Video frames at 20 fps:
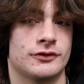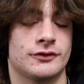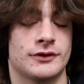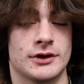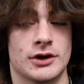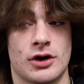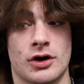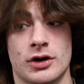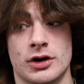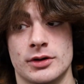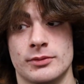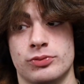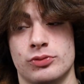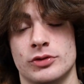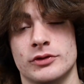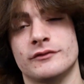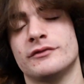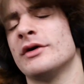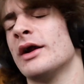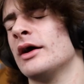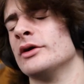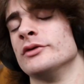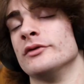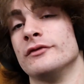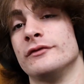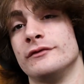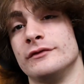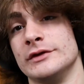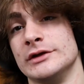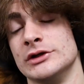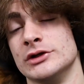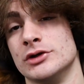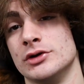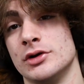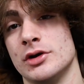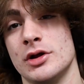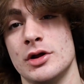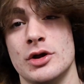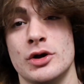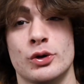They are important for how you
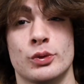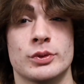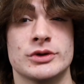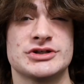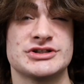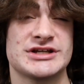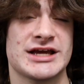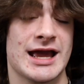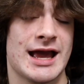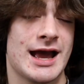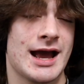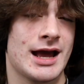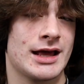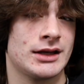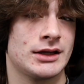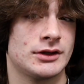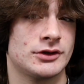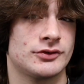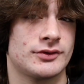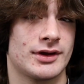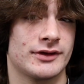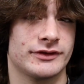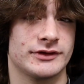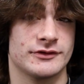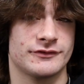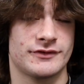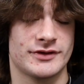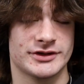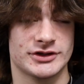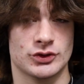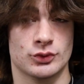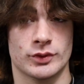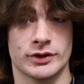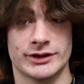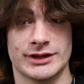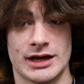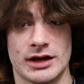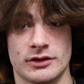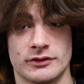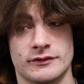feel, which can indirectly affect your
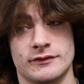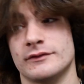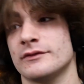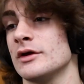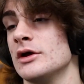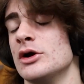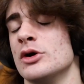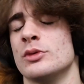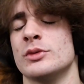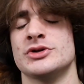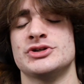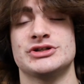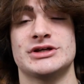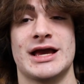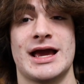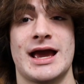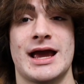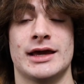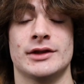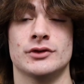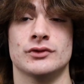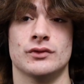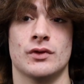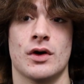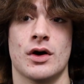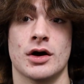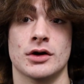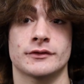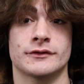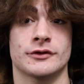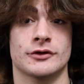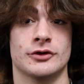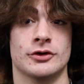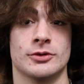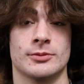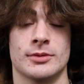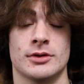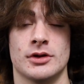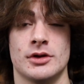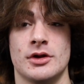workouts, which can
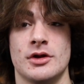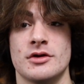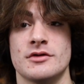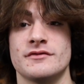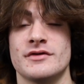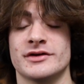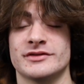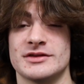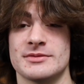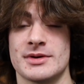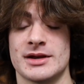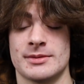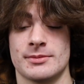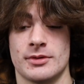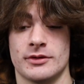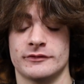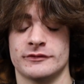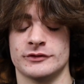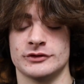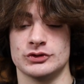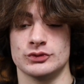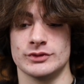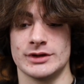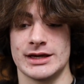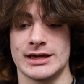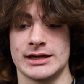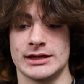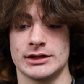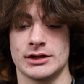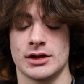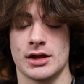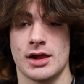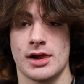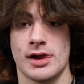long-term affect the amount of muscle you gain.